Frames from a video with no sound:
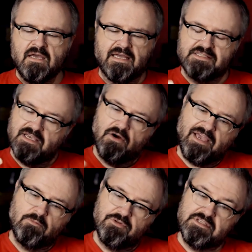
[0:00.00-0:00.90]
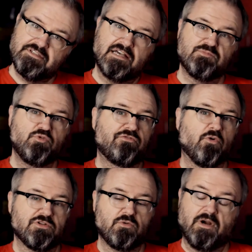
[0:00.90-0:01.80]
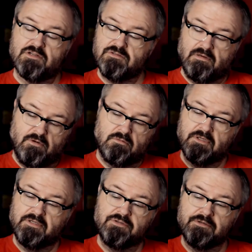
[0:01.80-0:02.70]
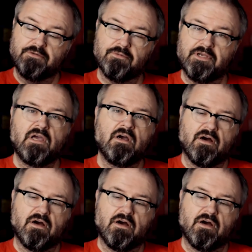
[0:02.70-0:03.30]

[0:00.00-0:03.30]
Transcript: and say, okay, well these guys move four squares, so I'm going one, two, three,